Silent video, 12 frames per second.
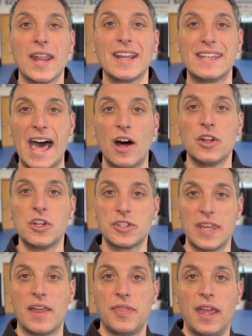to acknowledge
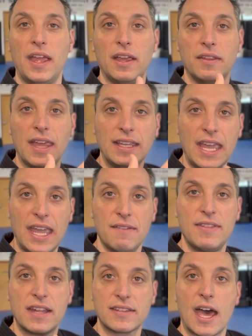that they gave
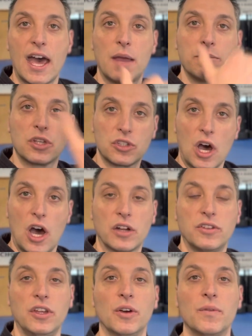that time to talk
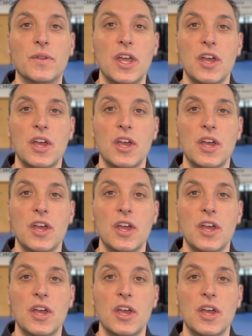to you.